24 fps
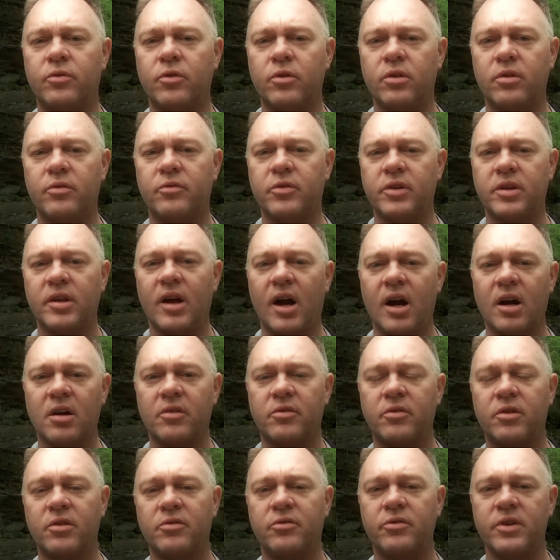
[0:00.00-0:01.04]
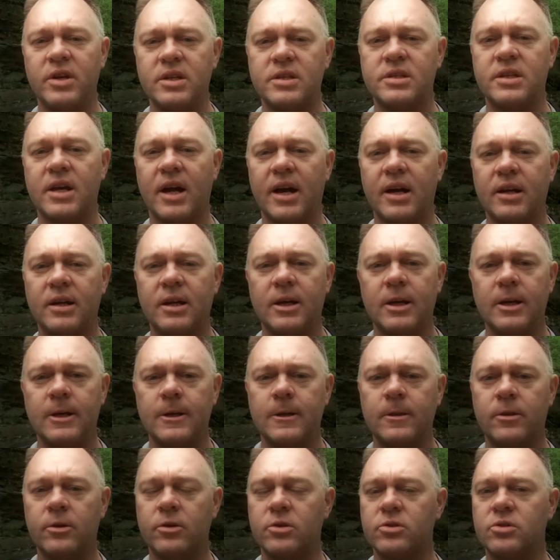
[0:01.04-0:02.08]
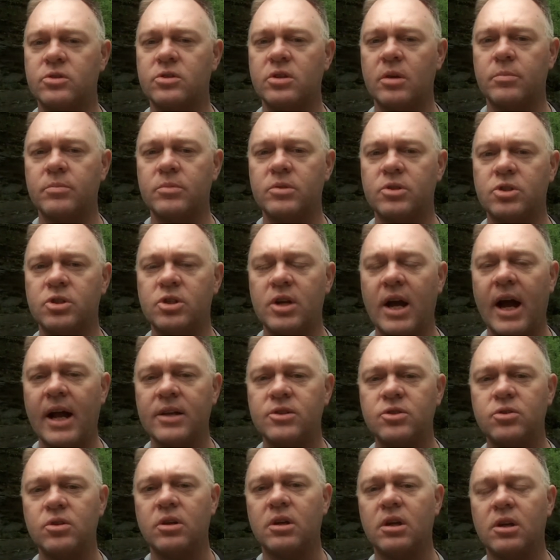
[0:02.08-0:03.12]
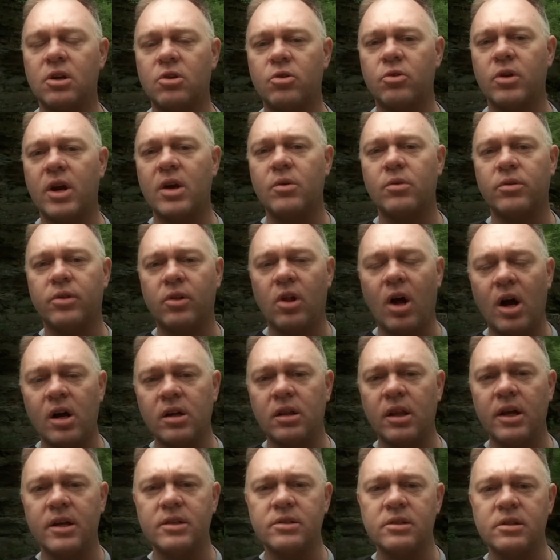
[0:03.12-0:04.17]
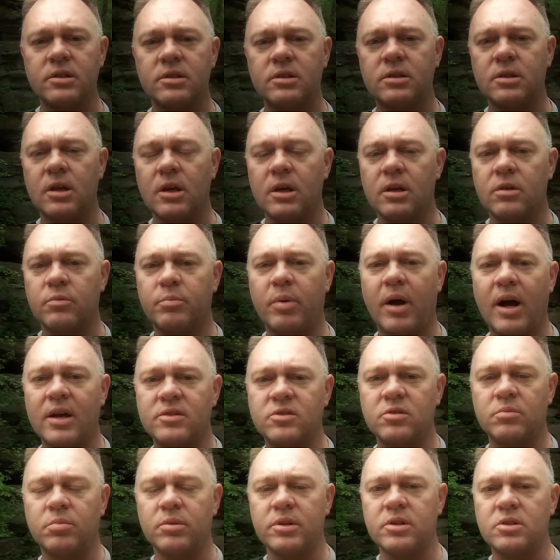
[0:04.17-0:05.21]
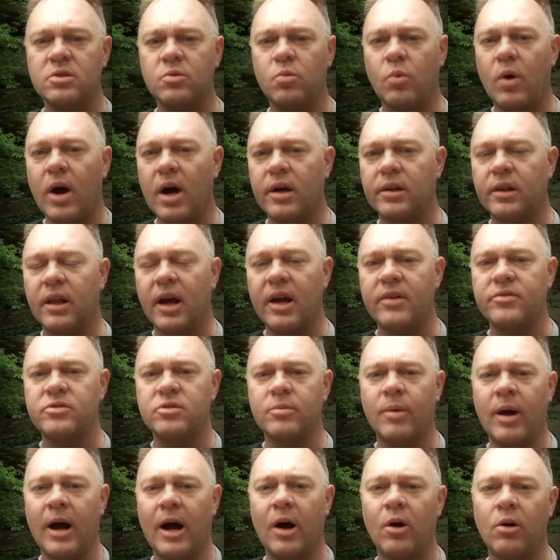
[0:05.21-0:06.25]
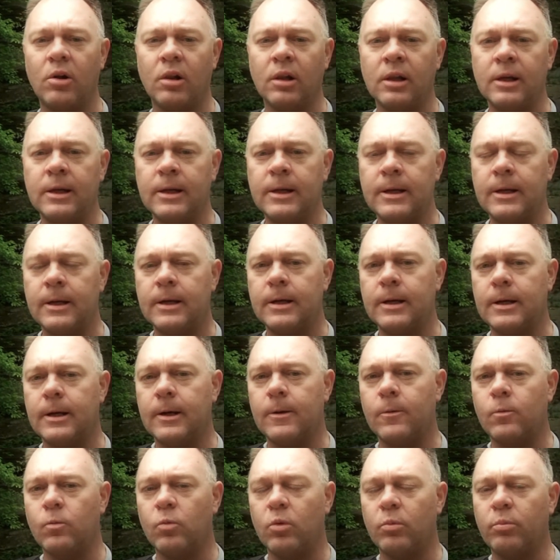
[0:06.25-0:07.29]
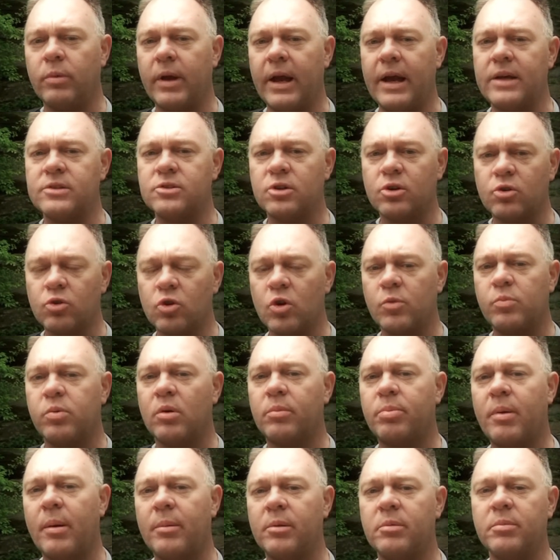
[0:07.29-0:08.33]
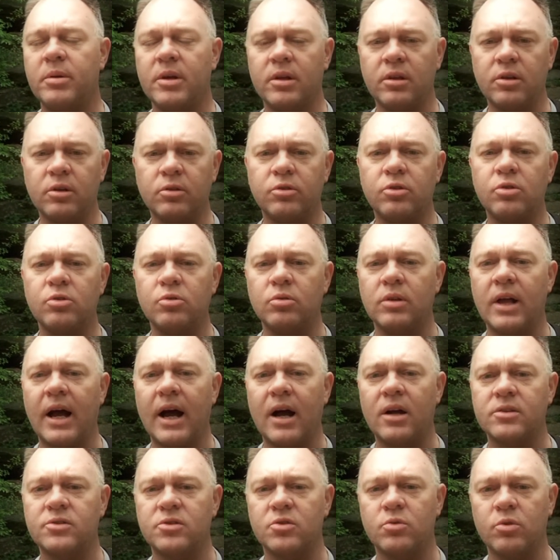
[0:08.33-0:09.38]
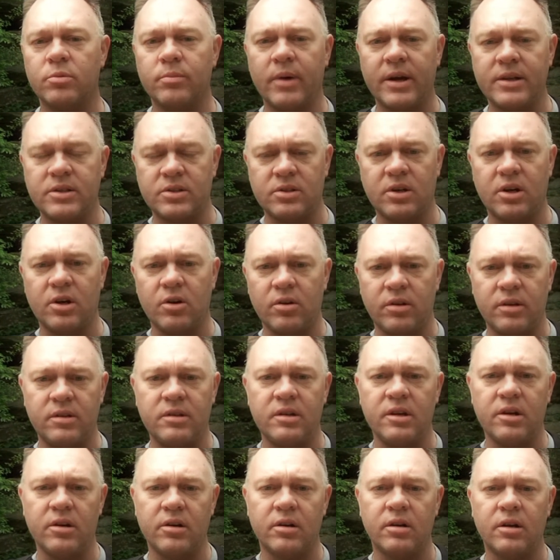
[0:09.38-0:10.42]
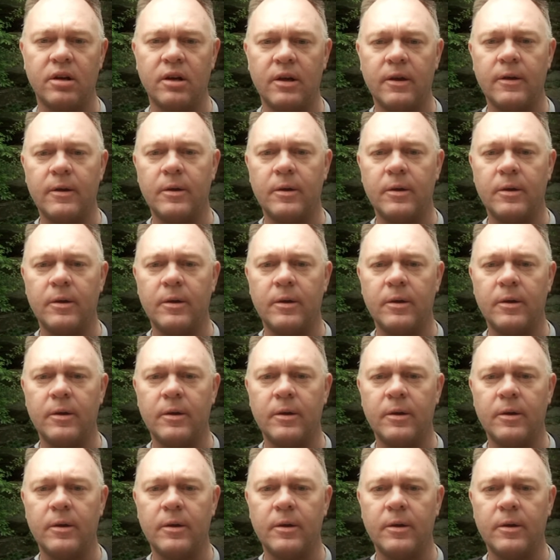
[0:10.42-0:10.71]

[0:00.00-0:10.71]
for the photographer to feast on. There's some shots you can create with long lenses, possibly some wildlife, some owl. As a group we'll probably be a little too loud, so we might scare the deer,